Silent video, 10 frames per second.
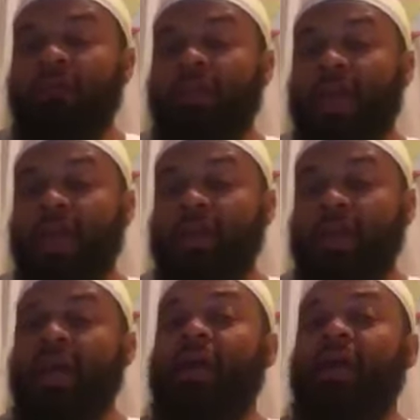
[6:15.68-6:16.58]
the land
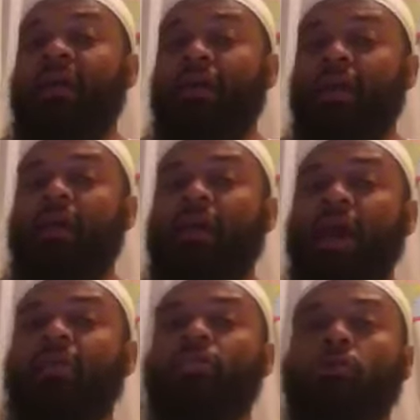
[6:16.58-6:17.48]
and
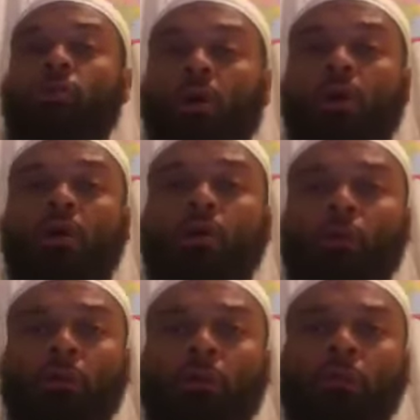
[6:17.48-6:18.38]
international law
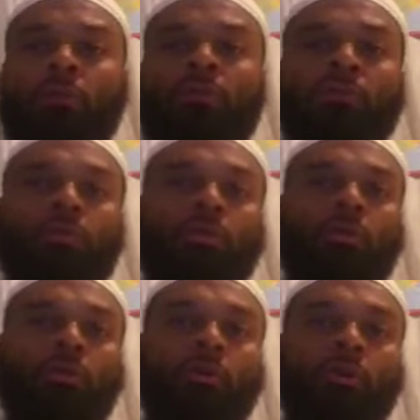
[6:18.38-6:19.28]
to
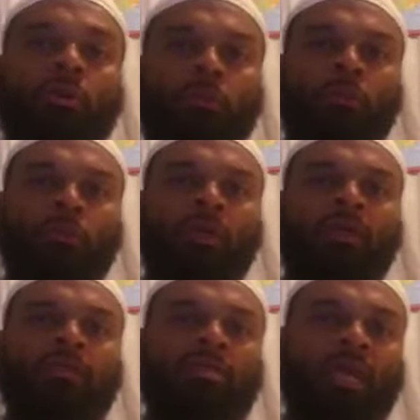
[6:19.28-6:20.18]
secure
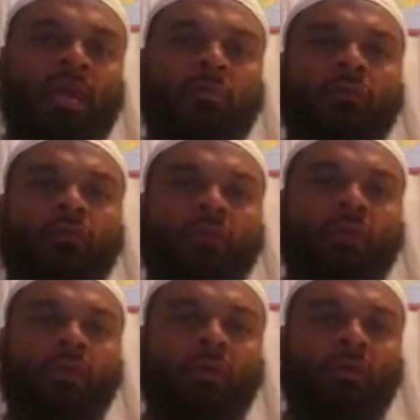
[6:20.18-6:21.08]
a stable
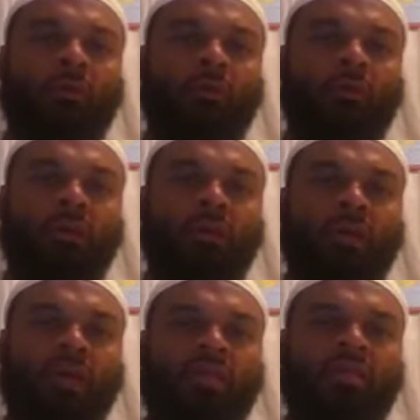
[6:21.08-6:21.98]
footing
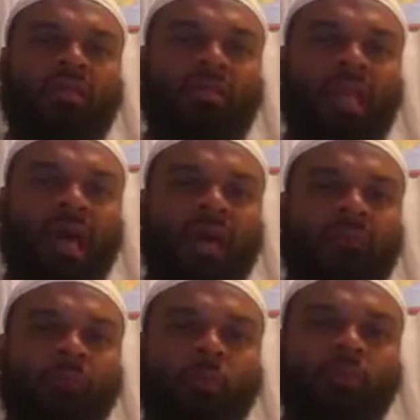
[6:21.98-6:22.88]
in this
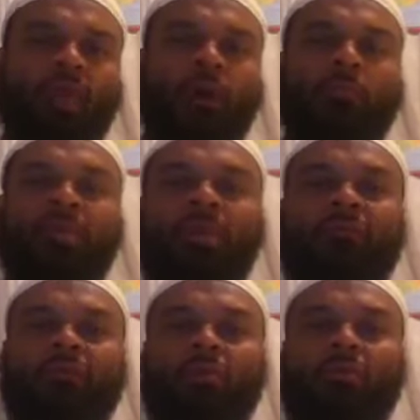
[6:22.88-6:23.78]
land without
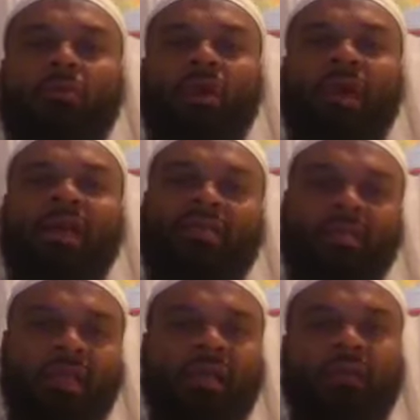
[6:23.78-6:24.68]
being viewed as
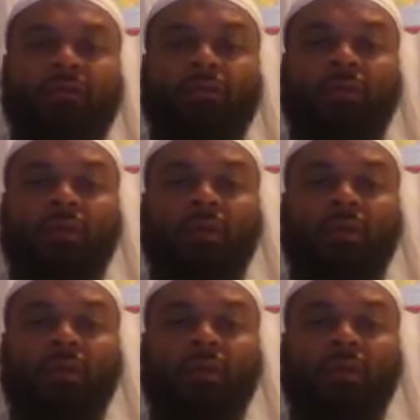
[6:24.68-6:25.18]
slaves.